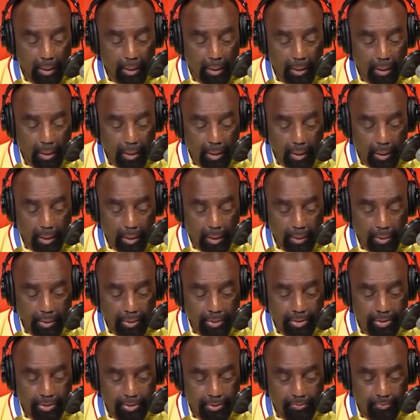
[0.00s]
Uh,
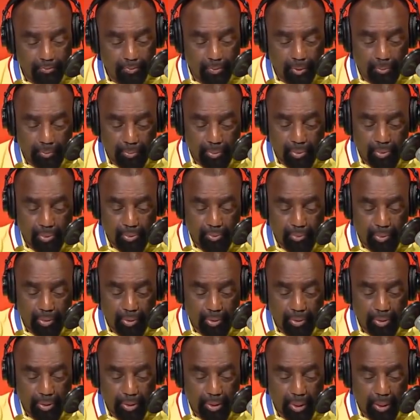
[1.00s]
this is from
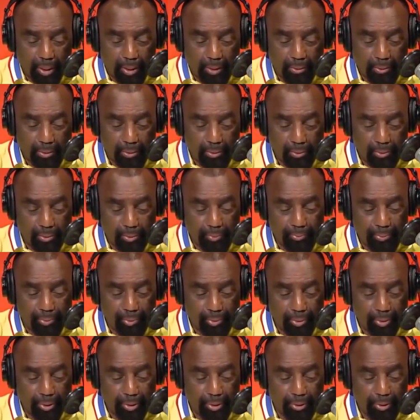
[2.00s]
Bloomberg, another
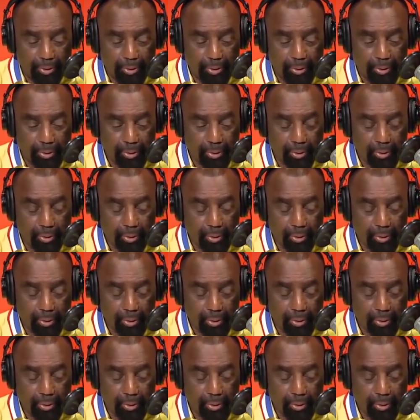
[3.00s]
report here.